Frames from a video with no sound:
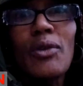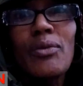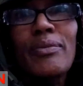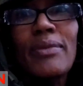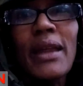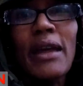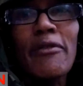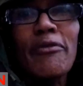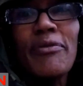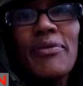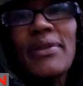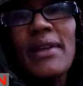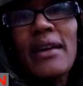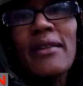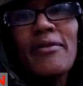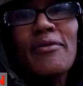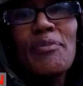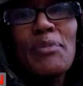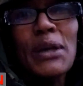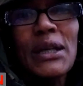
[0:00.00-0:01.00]

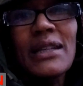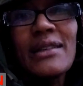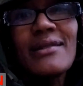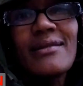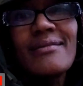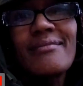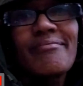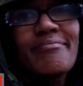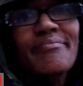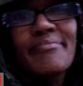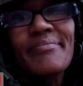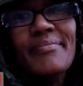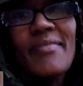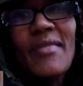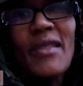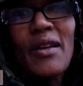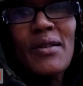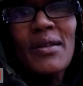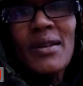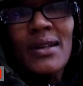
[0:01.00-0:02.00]
they've been
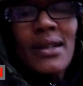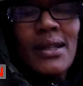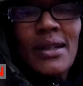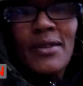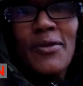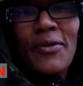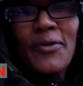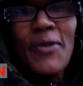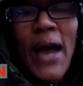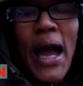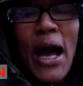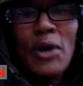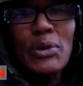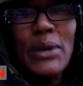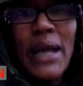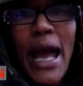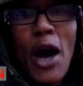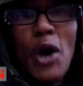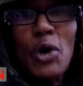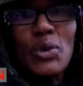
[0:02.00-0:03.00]
found
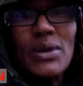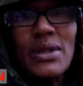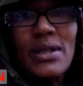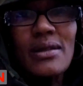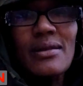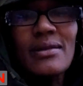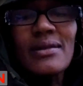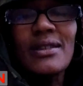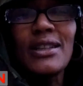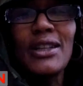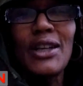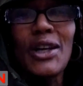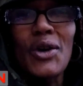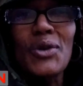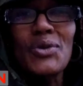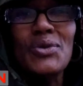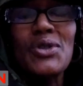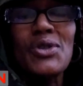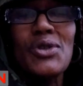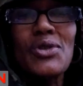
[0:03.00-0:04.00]
out,
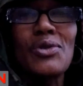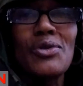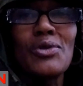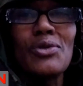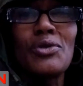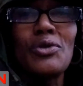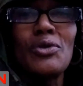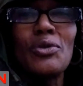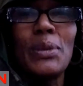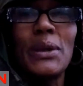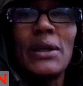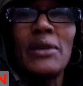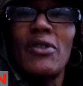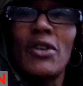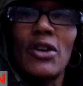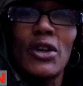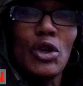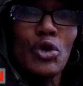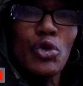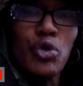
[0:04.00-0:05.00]
to be
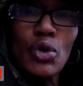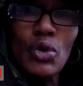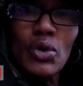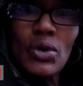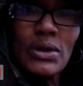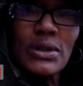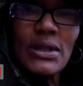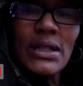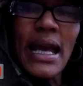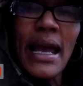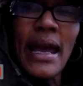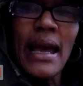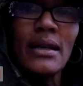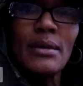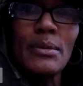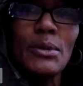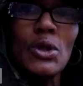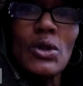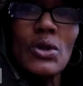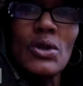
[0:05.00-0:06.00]
very cruel to
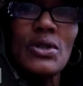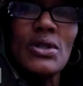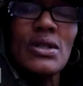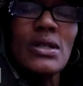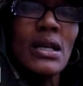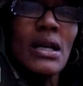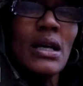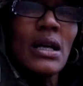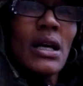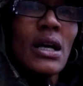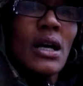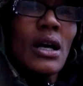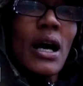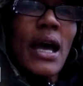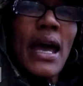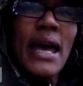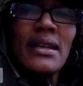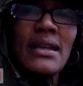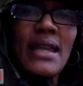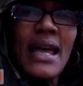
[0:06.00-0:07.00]
animals,
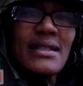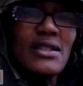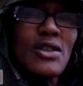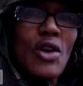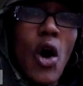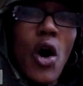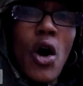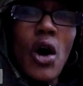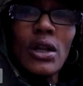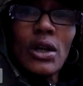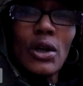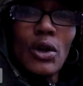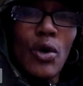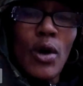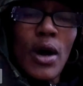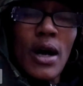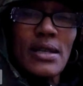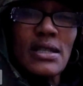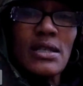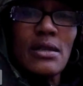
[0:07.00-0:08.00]
and that's all
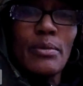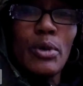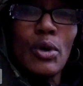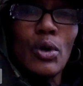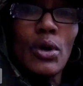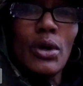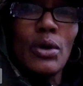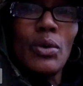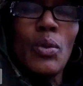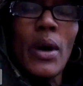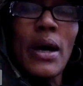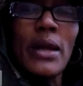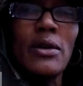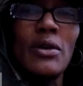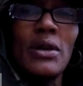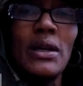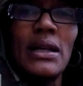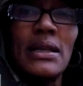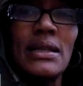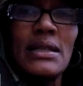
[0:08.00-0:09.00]
across the board, whether
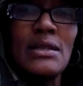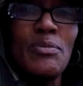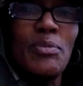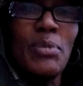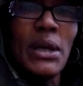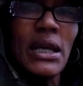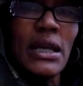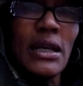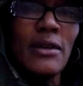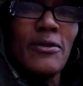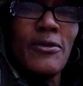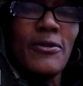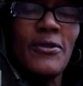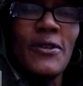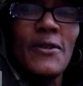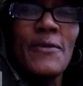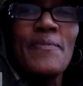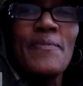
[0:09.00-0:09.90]
it is beef,